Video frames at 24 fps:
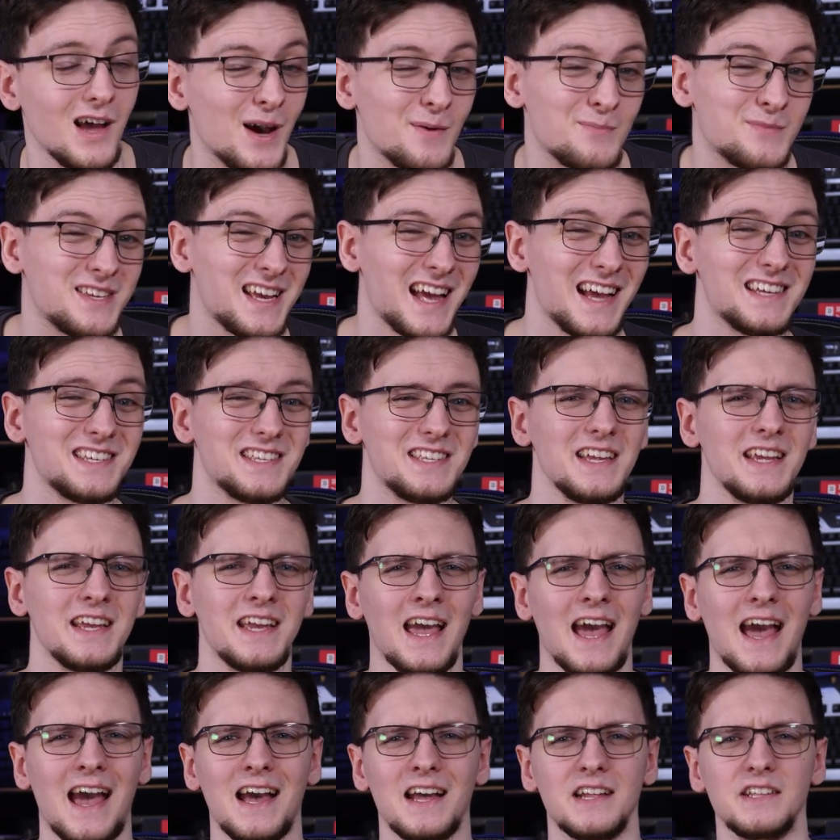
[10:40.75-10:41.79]
I'm
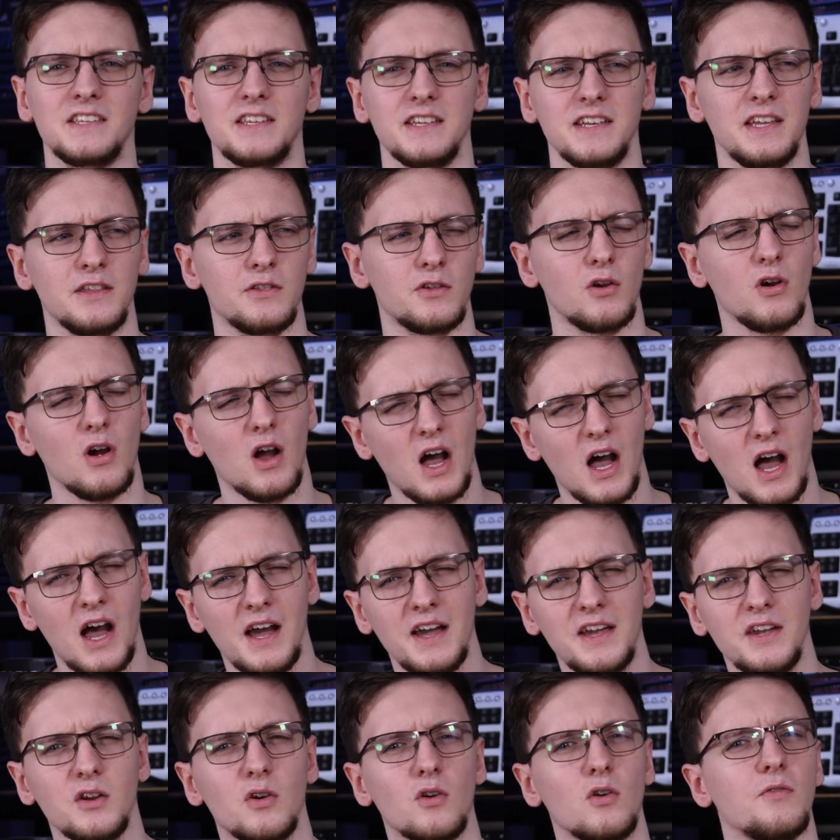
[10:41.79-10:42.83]
testing at either
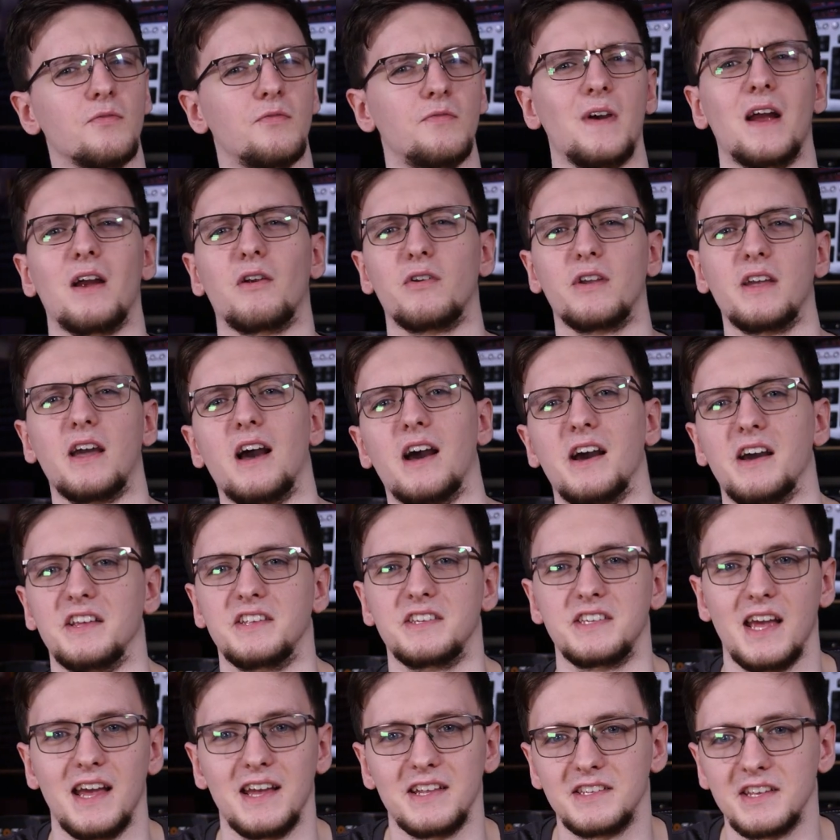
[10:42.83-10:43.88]
high or very high
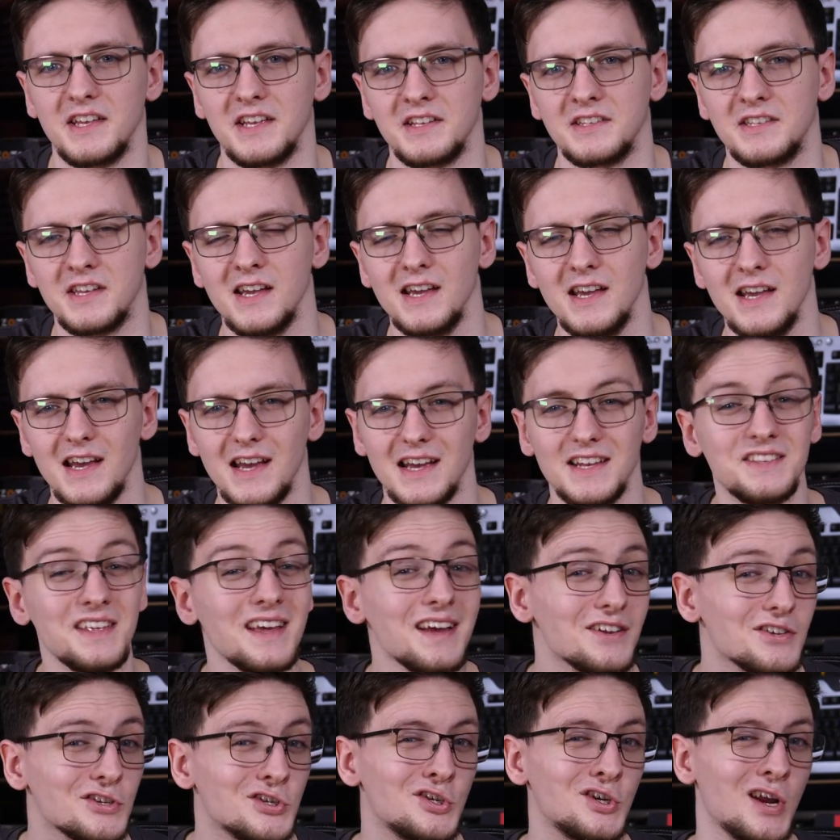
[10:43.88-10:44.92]
settings, as
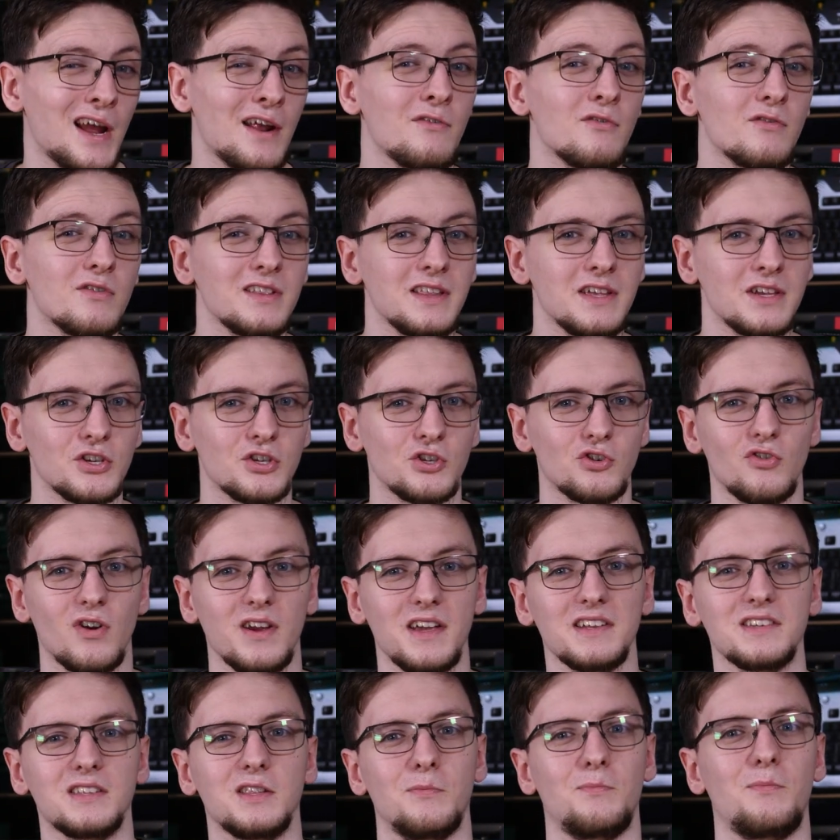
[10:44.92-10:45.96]
that generally
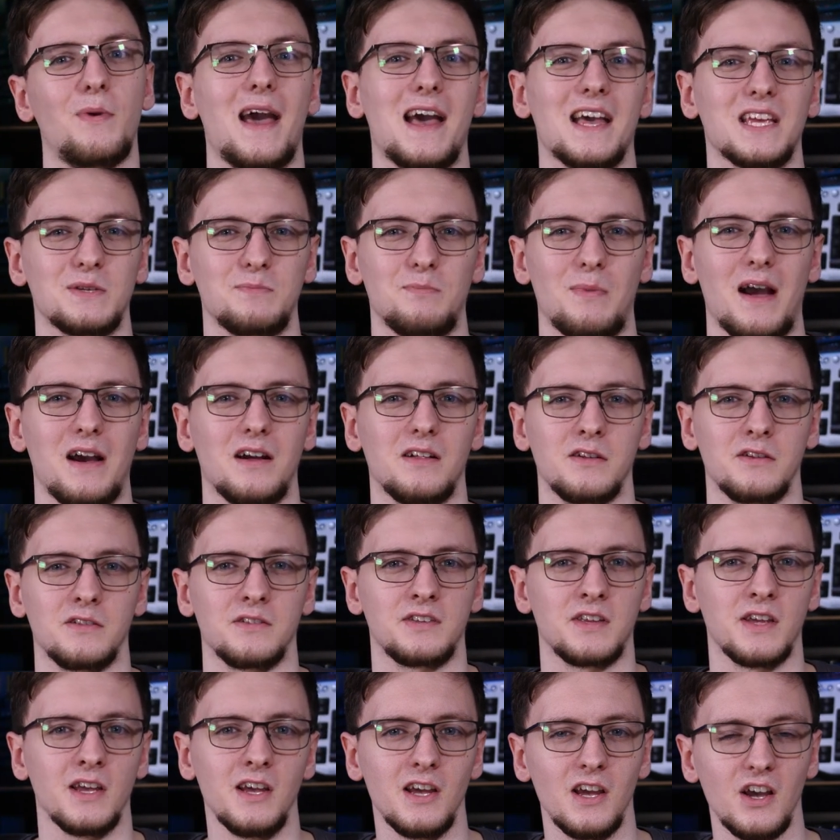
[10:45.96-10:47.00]
strikes the best
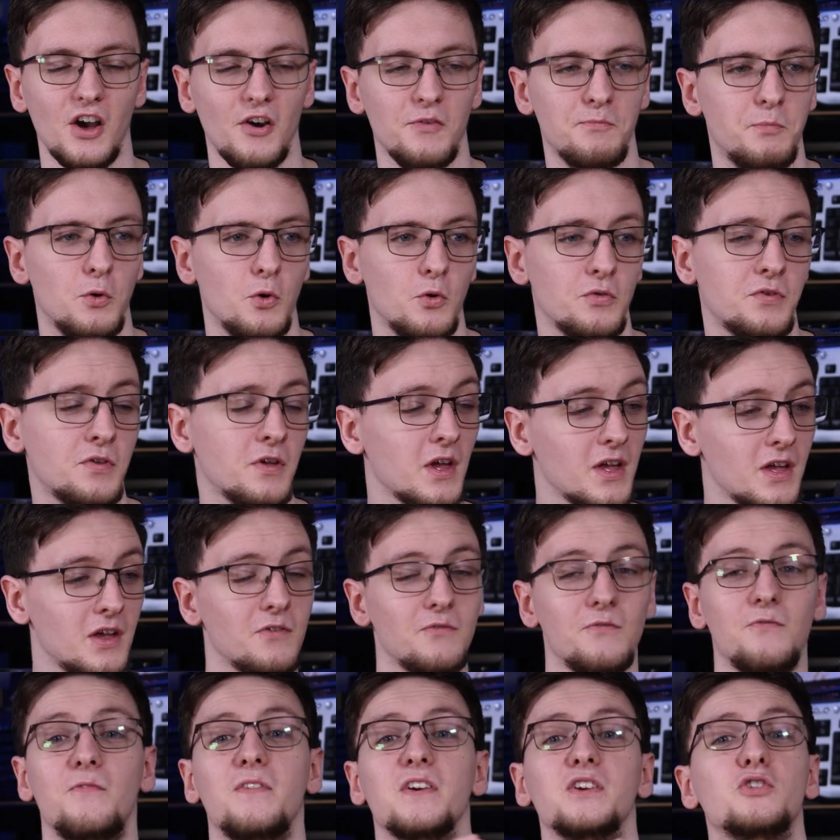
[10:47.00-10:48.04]
balance of both
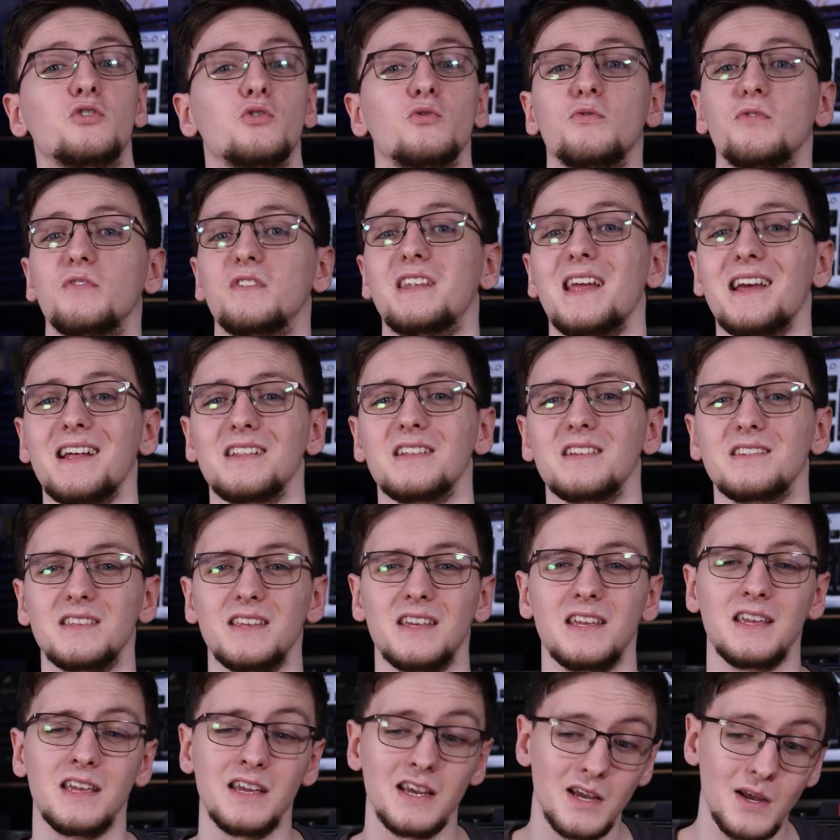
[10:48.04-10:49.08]
visual
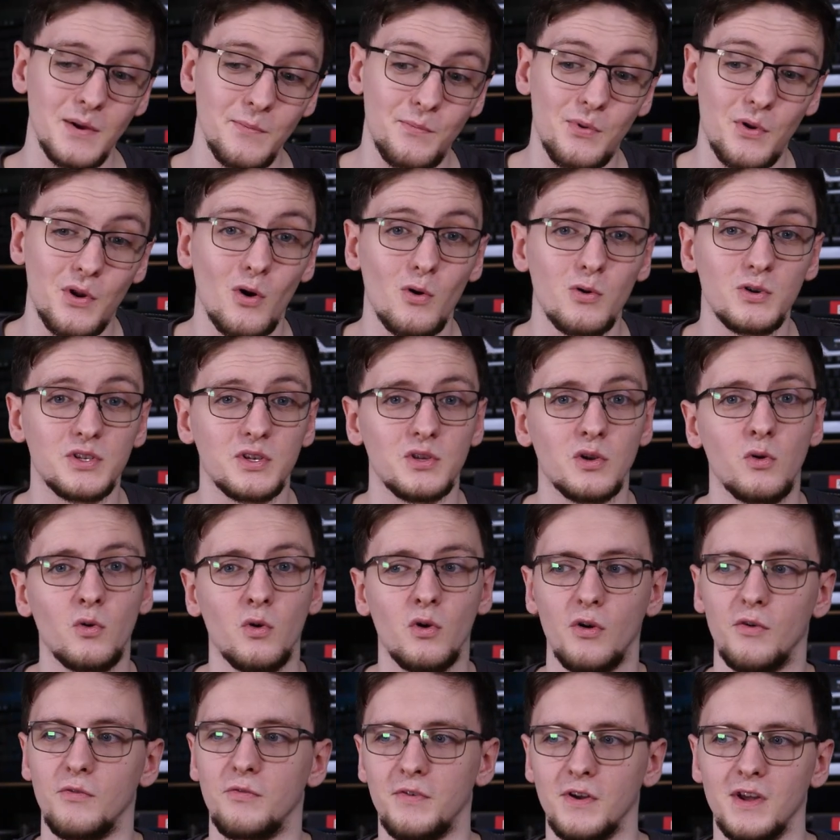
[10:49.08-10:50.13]
fidelity, but
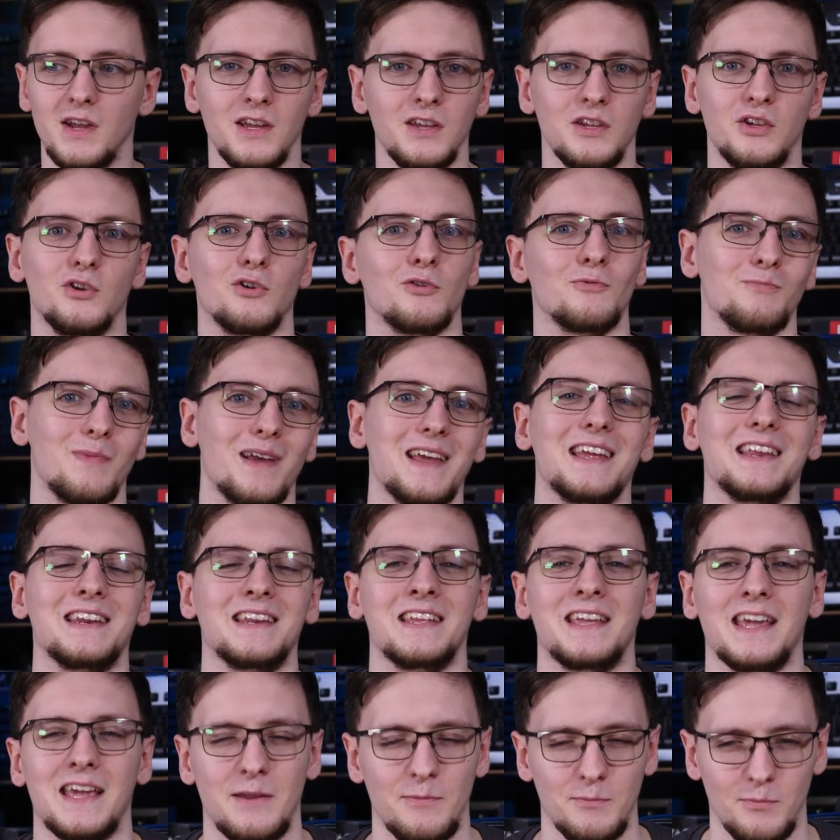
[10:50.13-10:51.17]
also of your
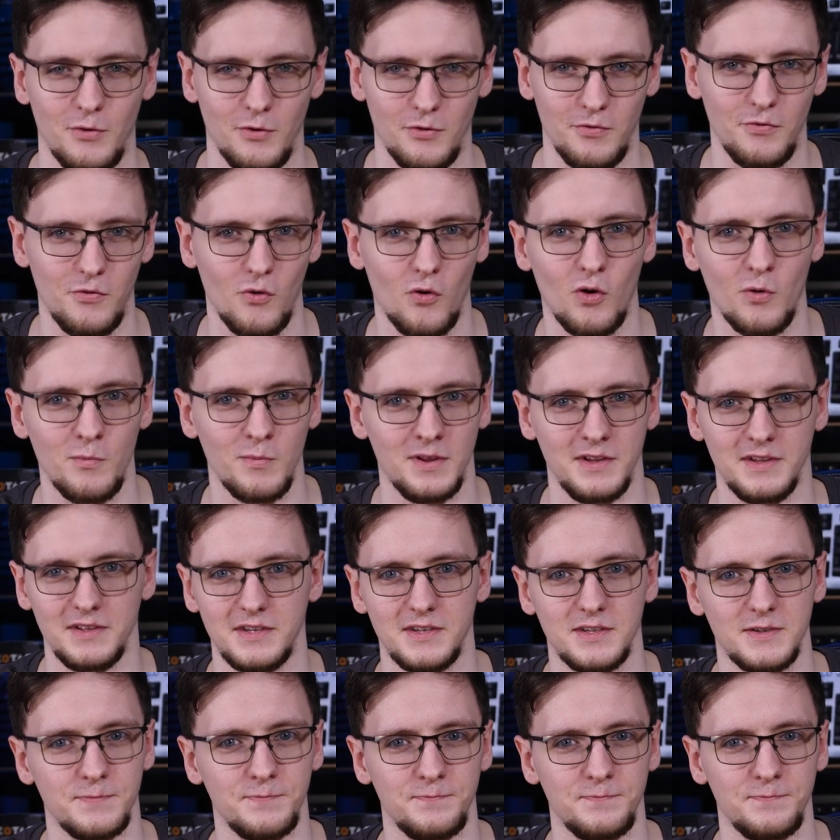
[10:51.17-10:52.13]
in-game performance.